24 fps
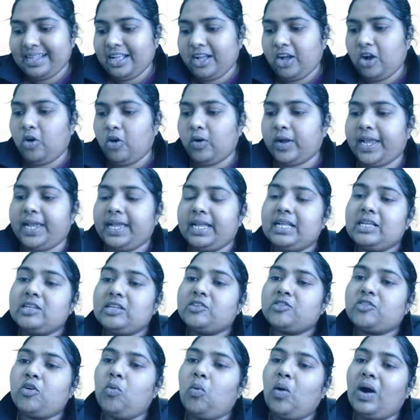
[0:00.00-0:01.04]
Okay.
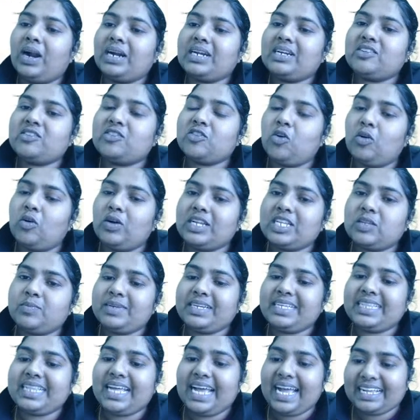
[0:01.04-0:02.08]
So what is going to
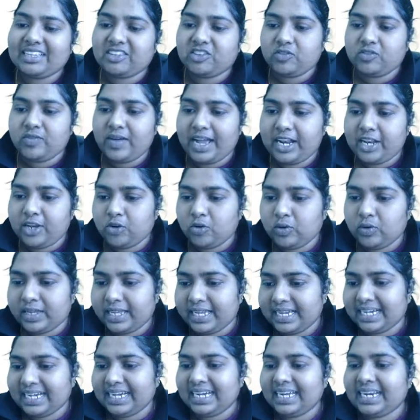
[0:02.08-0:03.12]
be the H value
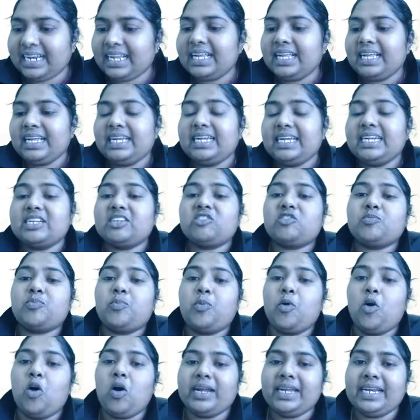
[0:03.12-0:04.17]
here? It is
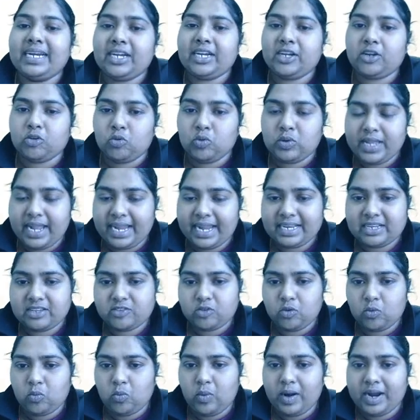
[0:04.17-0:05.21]
0.28.
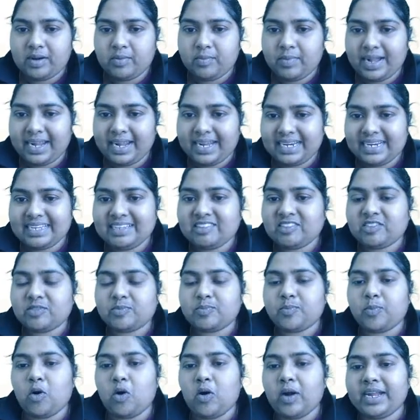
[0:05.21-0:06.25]
So 1 minus
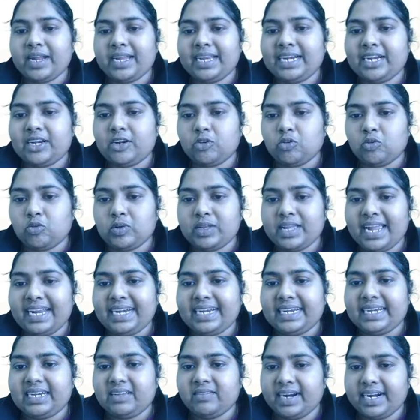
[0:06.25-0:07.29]

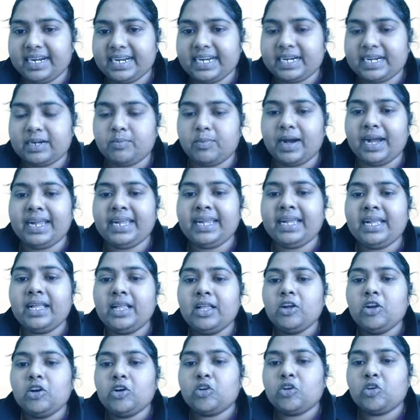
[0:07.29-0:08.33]
0.28 divided by
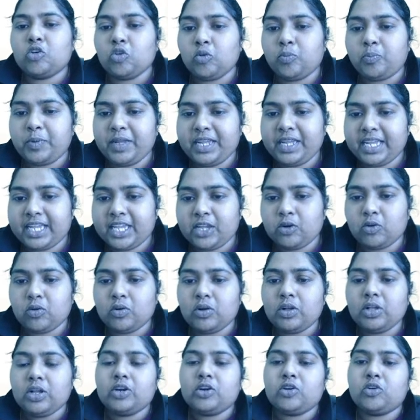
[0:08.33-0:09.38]

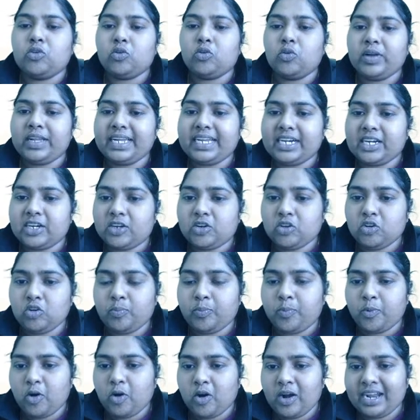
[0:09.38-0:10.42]
2PQ. 2 into
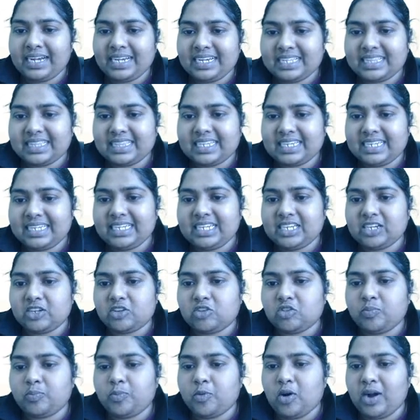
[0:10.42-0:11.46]
0.3
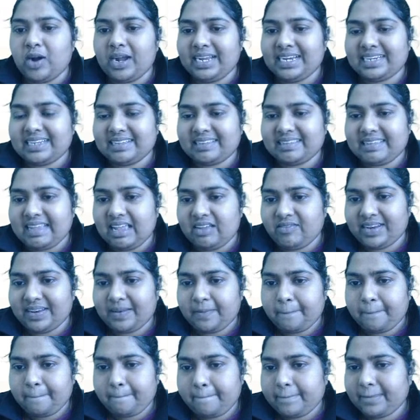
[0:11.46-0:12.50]
into
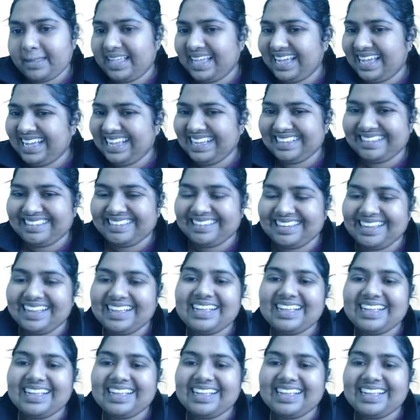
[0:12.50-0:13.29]
0.7. Yes.